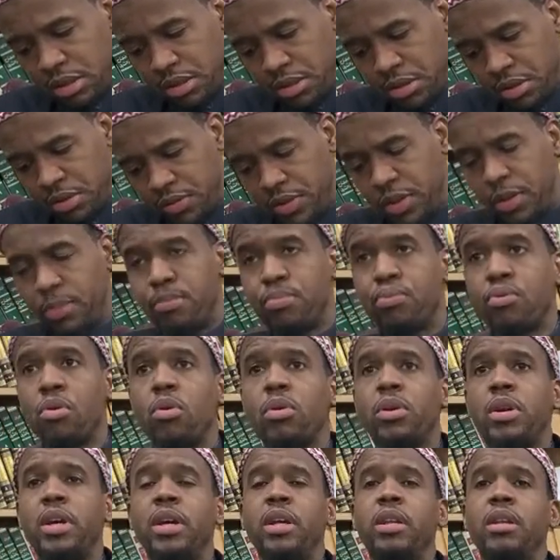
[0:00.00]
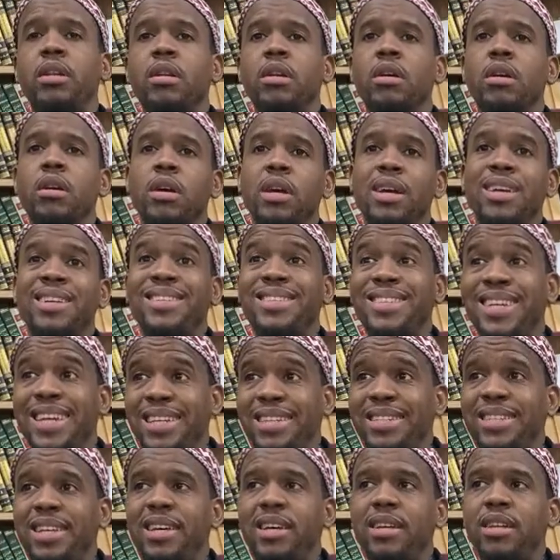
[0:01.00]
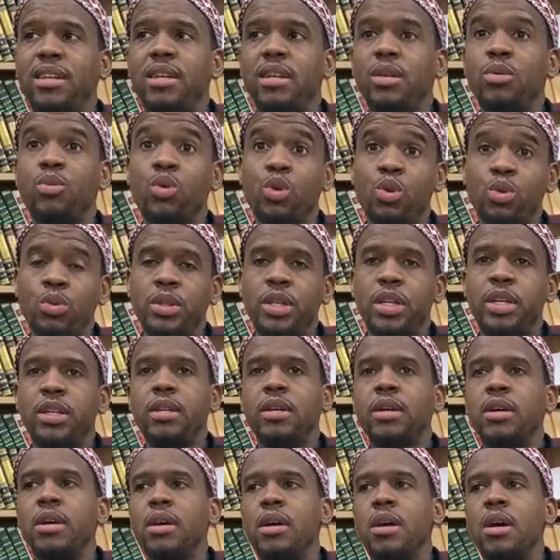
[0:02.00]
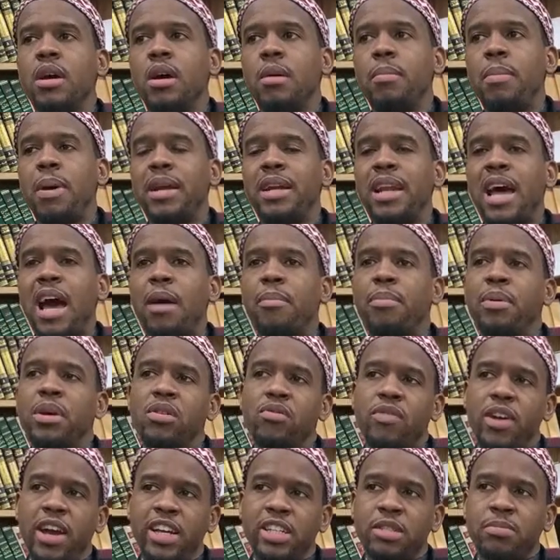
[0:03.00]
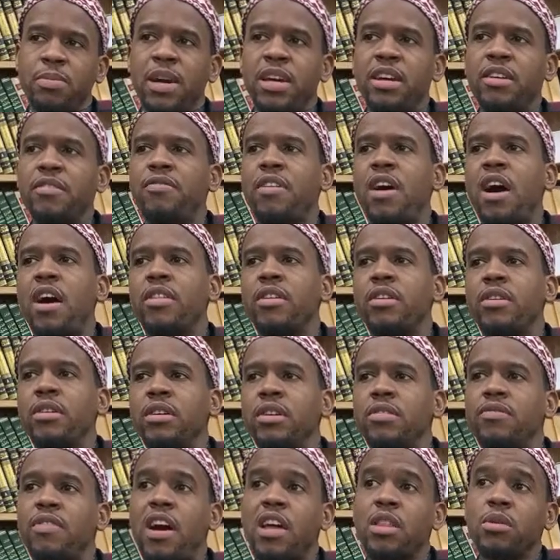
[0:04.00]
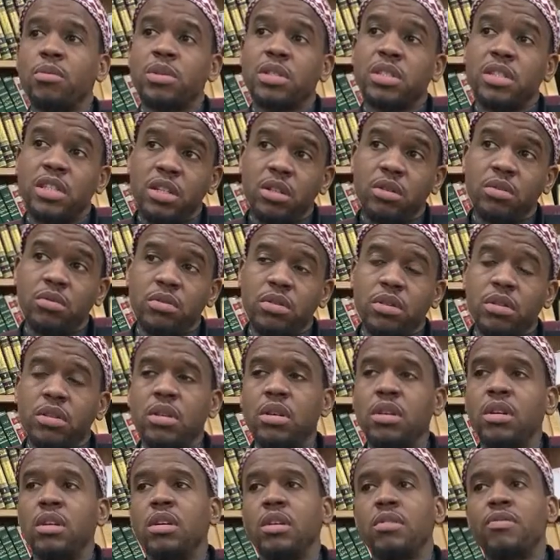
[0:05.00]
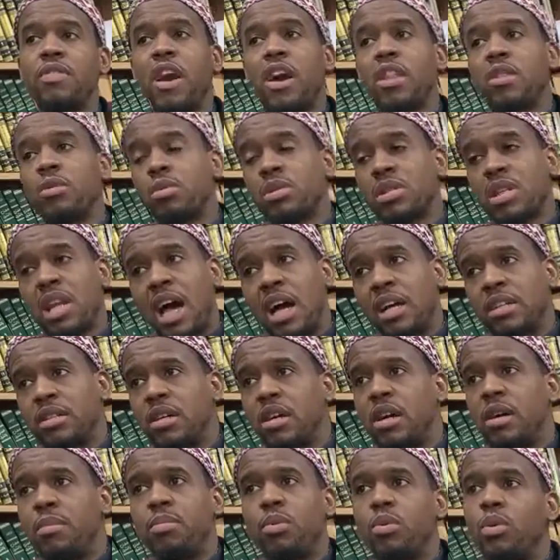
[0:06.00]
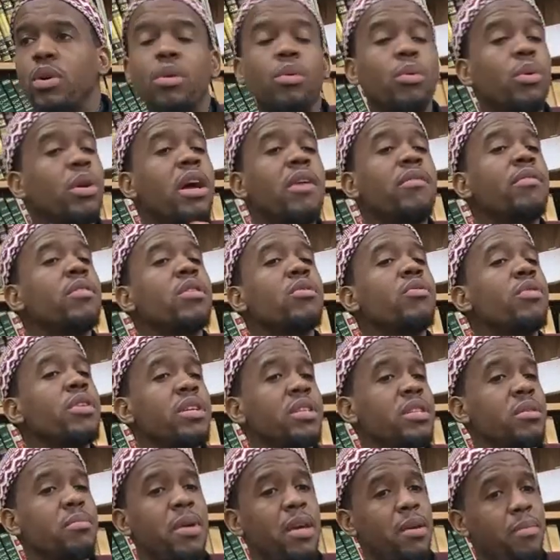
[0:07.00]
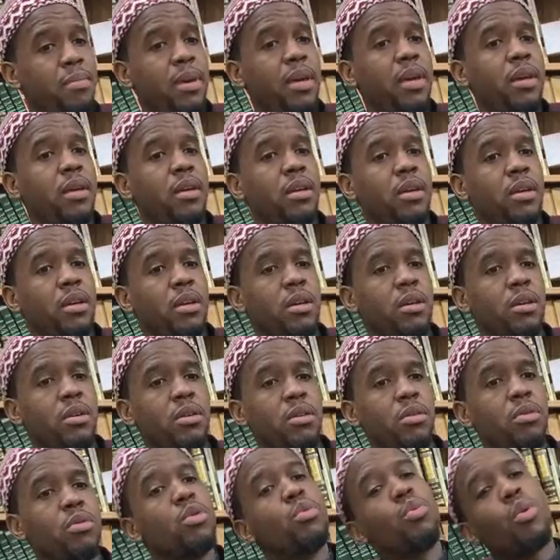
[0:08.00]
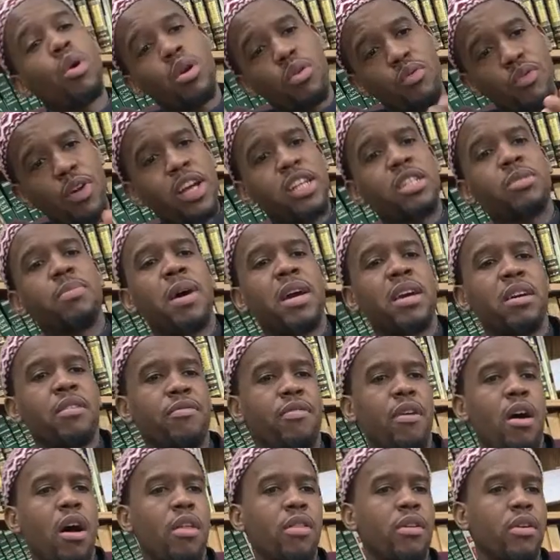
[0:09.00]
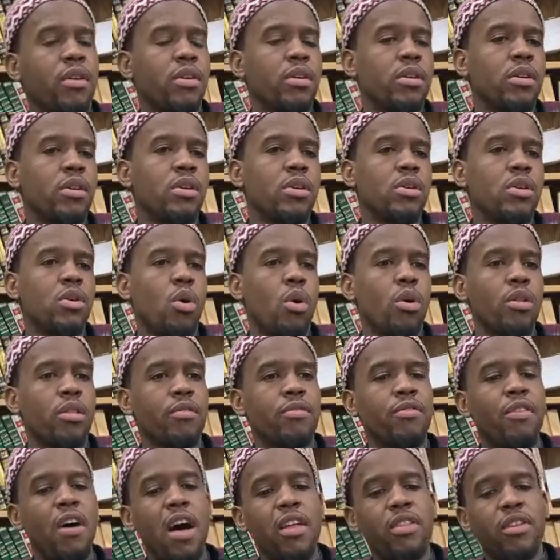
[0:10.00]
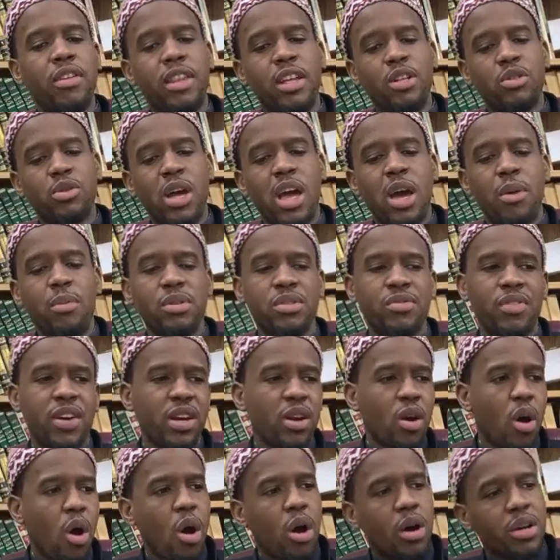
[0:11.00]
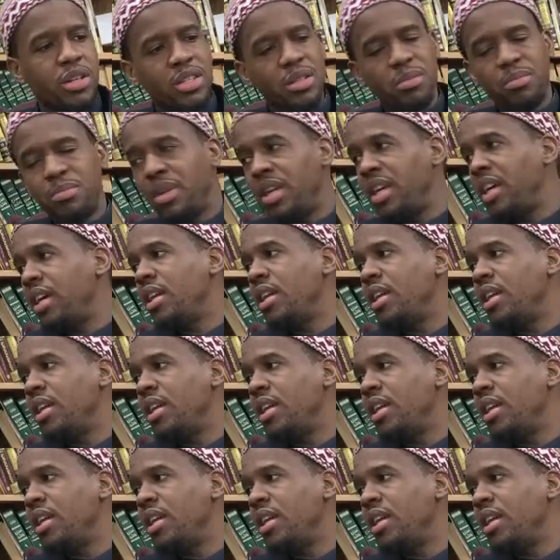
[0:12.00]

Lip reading: If you're broken and dented and wounded by not being raised by your father was killed, your father was locked up, whatever the reason may be. You weren't raised by your father, or the father that you had was very harsh and mean.